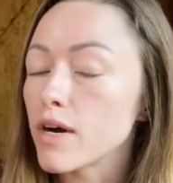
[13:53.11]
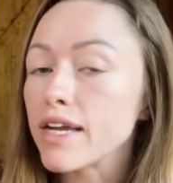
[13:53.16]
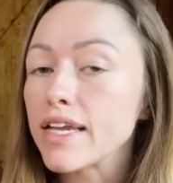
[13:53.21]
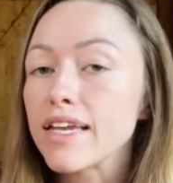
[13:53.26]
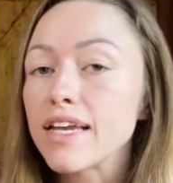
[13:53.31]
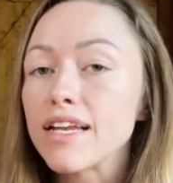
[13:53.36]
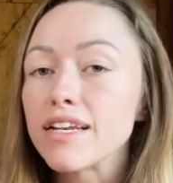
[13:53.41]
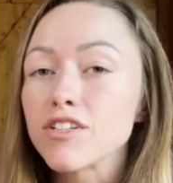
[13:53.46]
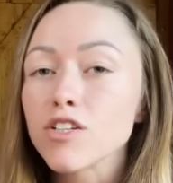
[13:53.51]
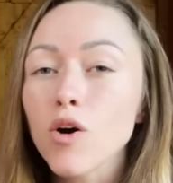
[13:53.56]

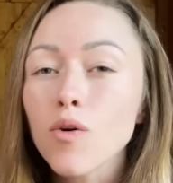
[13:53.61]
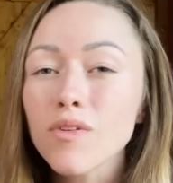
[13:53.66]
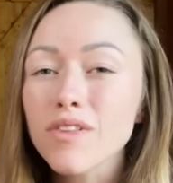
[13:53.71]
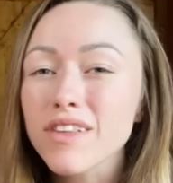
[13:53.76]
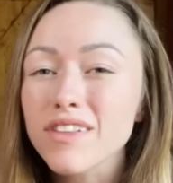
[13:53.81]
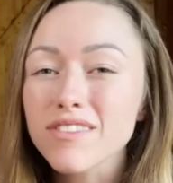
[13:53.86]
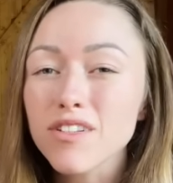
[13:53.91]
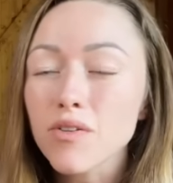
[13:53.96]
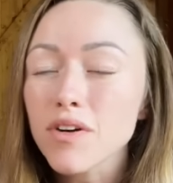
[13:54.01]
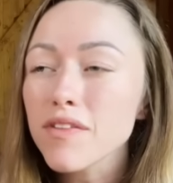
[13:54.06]
again, don't
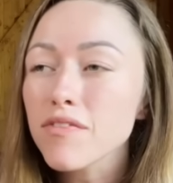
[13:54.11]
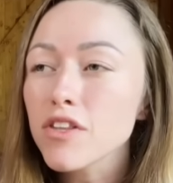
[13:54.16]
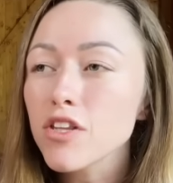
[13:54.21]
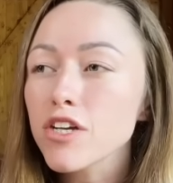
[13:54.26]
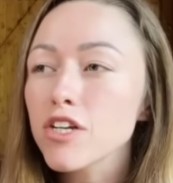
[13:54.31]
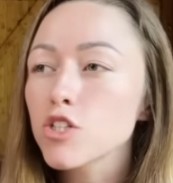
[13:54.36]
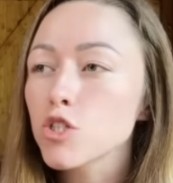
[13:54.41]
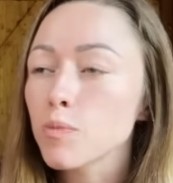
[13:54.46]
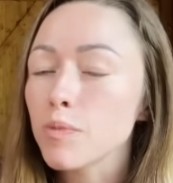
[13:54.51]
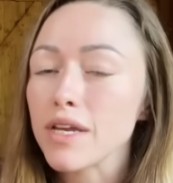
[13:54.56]
even look
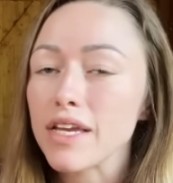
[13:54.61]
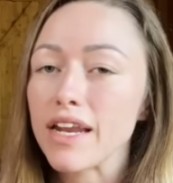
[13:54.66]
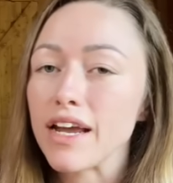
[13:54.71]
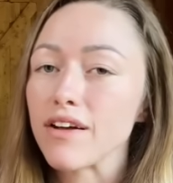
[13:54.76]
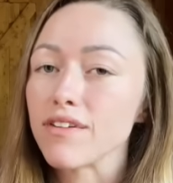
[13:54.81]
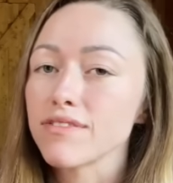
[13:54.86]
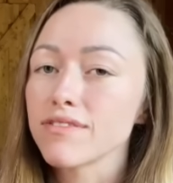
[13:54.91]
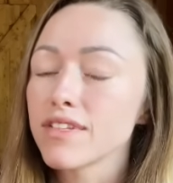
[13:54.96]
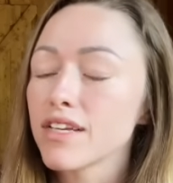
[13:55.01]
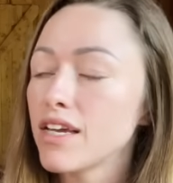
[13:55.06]
at your P&L,